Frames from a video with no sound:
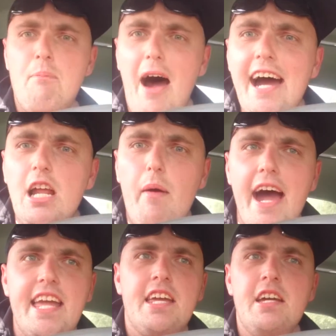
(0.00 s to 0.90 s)
By the
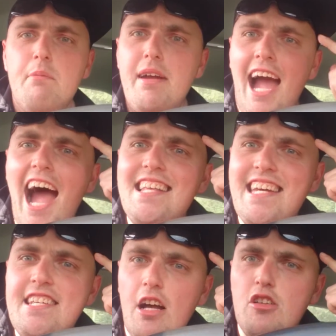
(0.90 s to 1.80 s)
way, my hat
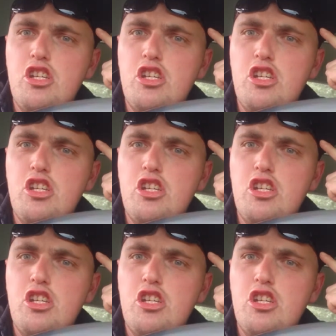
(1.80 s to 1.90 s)
is on